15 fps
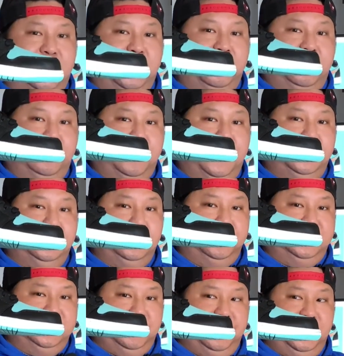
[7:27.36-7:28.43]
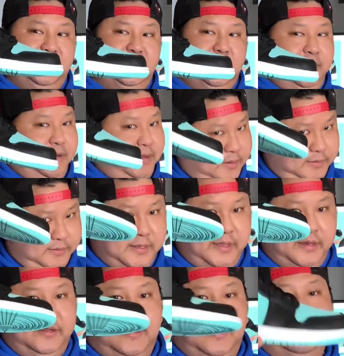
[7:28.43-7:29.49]
kind of reminds you of the Tiffany Dunk,
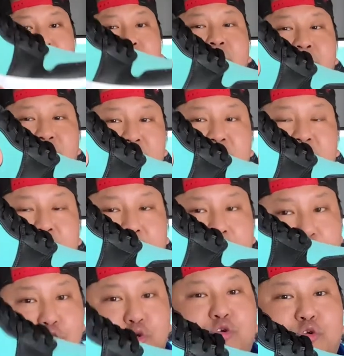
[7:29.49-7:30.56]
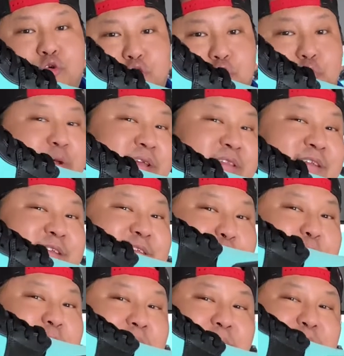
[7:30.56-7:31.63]
then you have like two two reasons to
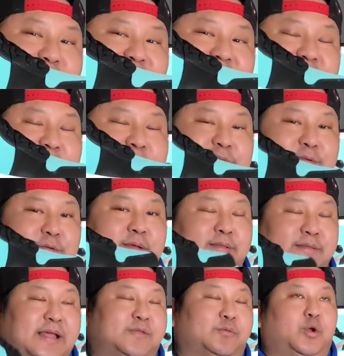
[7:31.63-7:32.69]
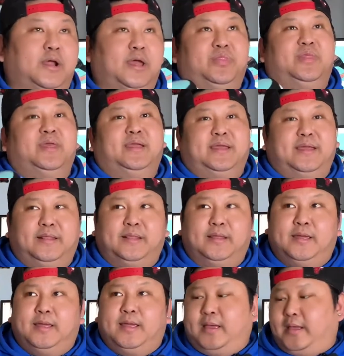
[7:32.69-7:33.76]
pick up the sneaker. So that's what I think. And
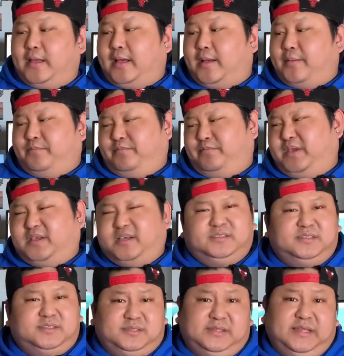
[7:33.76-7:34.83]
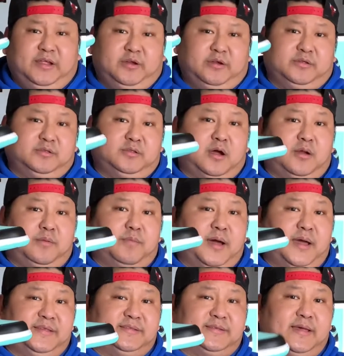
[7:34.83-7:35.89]
um, because the sneaker is not
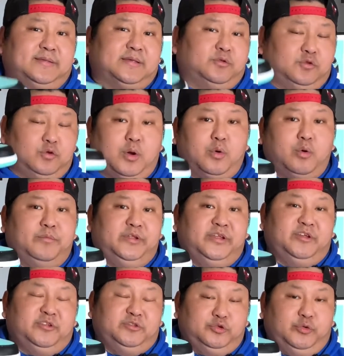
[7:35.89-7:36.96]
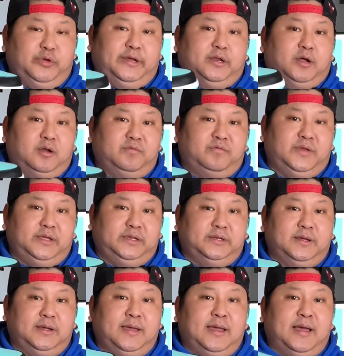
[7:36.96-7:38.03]
my size, so I won't be doing it on feet.
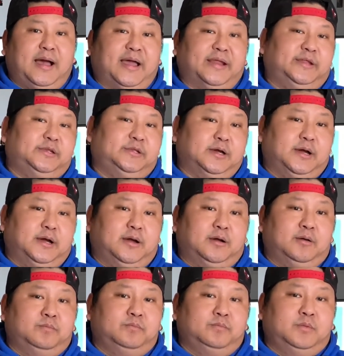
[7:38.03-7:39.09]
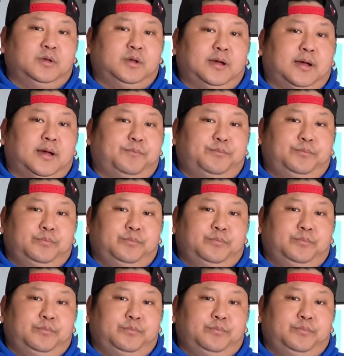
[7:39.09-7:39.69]
I did uh, uh